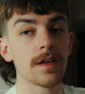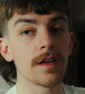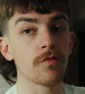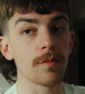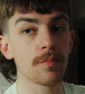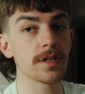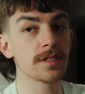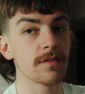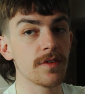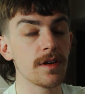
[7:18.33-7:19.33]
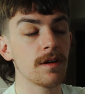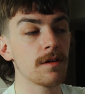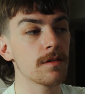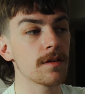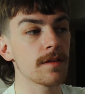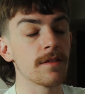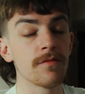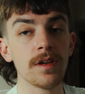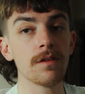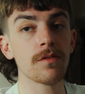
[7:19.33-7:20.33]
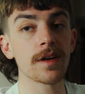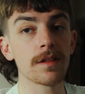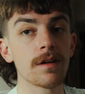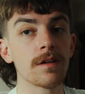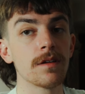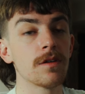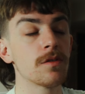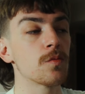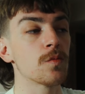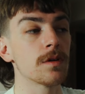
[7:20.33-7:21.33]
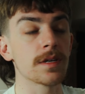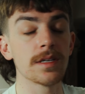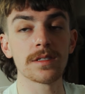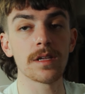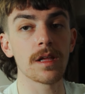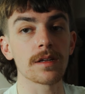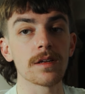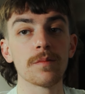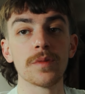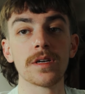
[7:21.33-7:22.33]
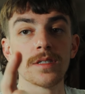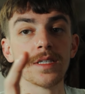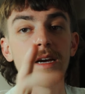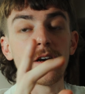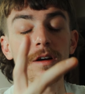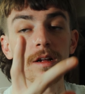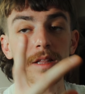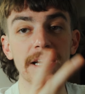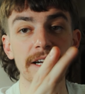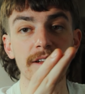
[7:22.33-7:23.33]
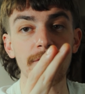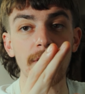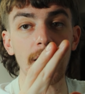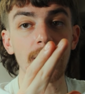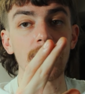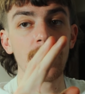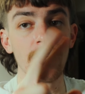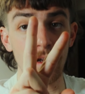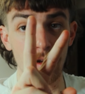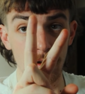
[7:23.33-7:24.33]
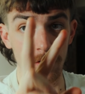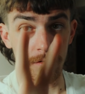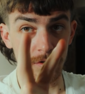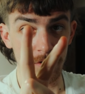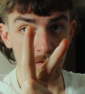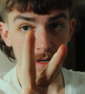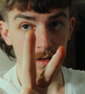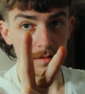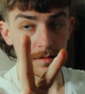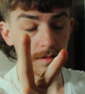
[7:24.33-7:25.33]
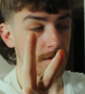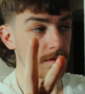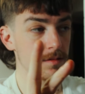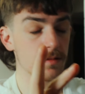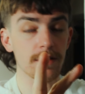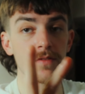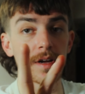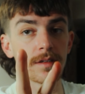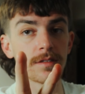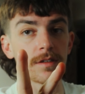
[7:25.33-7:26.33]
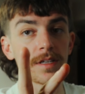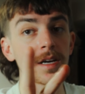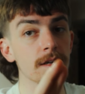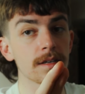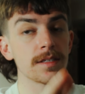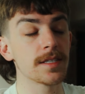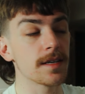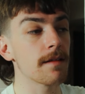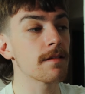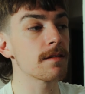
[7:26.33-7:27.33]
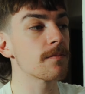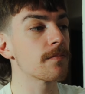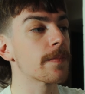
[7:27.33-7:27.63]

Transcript: if we press the video and the audio will get selected because they're a linked file. Those two files are technically together